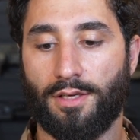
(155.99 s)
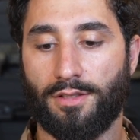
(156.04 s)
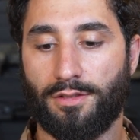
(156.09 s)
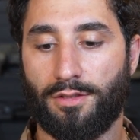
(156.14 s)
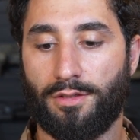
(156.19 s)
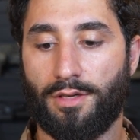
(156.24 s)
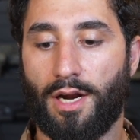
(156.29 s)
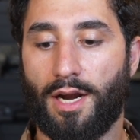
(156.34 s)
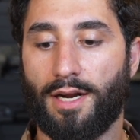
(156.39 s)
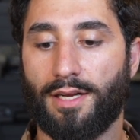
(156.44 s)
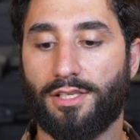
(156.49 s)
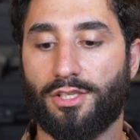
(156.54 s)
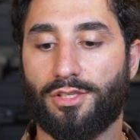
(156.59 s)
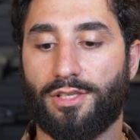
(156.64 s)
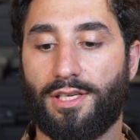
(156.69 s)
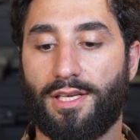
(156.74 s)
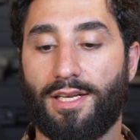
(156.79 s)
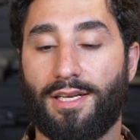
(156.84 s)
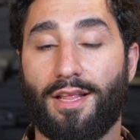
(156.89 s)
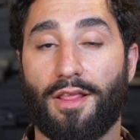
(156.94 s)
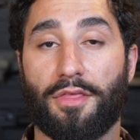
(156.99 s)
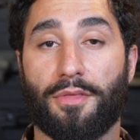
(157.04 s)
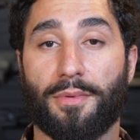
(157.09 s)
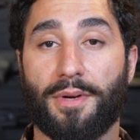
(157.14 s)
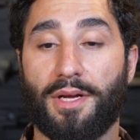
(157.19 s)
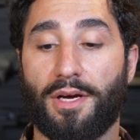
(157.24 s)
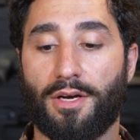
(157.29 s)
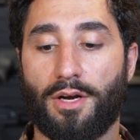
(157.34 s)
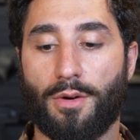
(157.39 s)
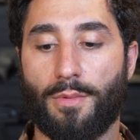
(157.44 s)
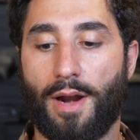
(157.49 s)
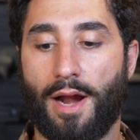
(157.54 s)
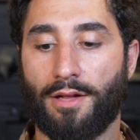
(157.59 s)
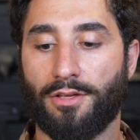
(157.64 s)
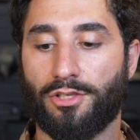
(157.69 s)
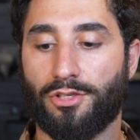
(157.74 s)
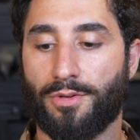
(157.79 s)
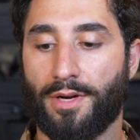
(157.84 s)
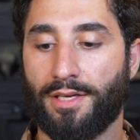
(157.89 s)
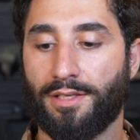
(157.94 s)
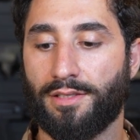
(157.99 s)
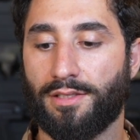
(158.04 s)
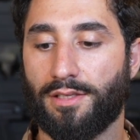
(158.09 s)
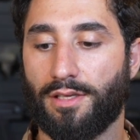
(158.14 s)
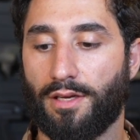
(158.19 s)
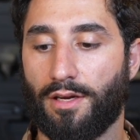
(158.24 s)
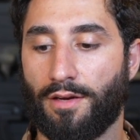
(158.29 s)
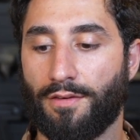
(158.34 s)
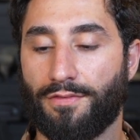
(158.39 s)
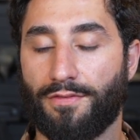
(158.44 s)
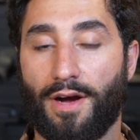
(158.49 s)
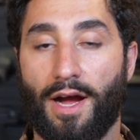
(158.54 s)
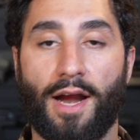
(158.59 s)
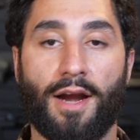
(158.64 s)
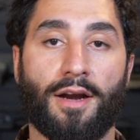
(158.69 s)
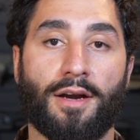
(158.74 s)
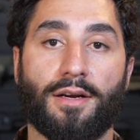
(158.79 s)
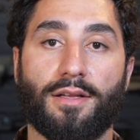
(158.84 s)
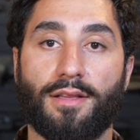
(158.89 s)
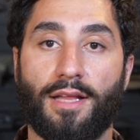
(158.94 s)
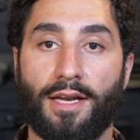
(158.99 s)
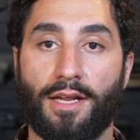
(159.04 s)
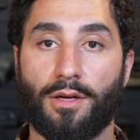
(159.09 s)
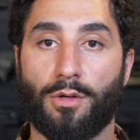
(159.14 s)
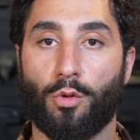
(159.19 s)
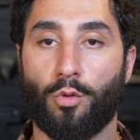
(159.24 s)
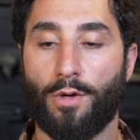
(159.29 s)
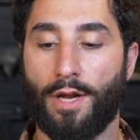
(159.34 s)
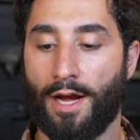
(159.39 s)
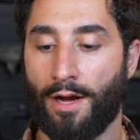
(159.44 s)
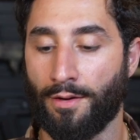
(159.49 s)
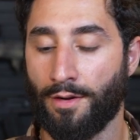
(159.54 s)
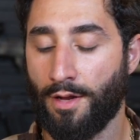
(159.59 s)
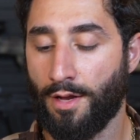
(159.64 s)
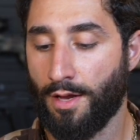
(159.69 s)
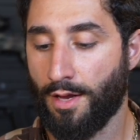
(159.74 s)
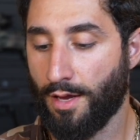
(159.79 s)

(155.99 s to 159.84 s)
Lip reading: Do not exceed 300 round strings of fire. Let it cool down.